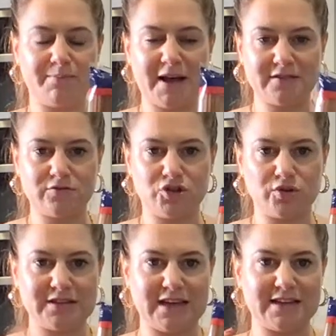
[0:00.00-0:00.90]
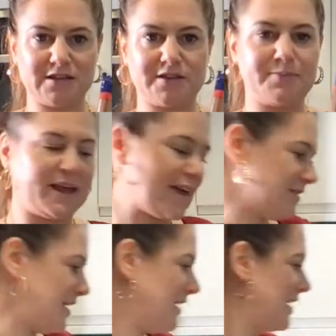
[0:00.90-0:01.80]
pasta choice is
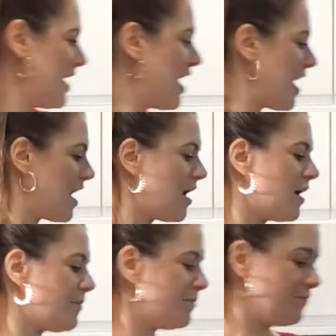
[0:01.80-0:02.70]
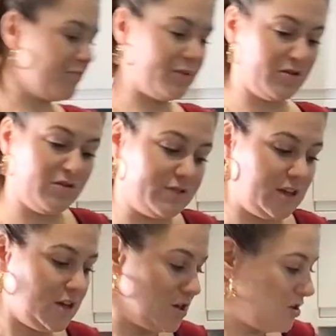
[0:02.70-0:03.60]
spaghetti, but
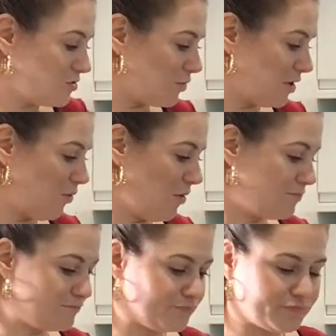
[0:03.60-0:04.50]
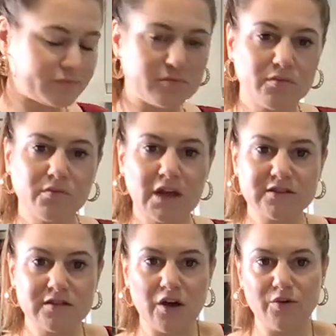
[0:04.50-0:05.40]
obviously you can use what you want.
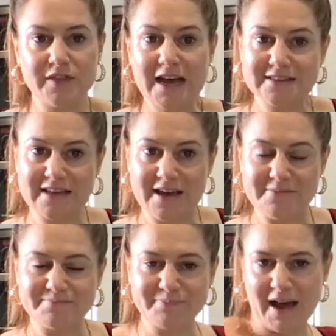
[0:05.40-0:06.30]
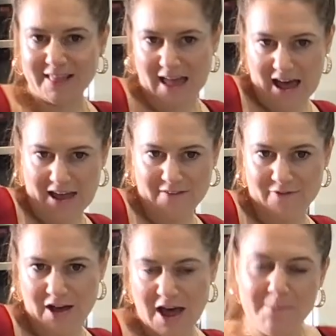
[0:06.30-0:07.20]
So that's it, my
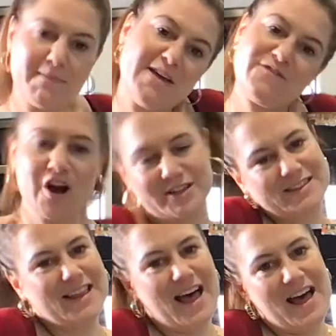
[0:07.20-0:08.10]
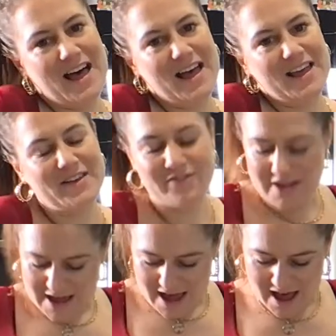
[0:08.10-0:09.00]
first live.
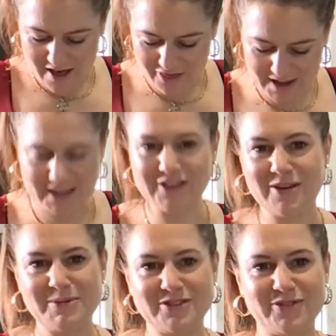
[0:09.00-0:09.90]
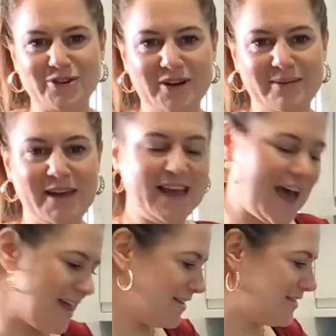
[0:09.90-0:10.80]
Thank you so much for joining me,
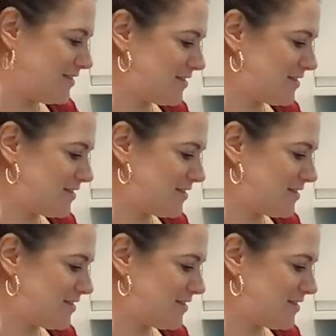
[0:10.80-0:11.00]
and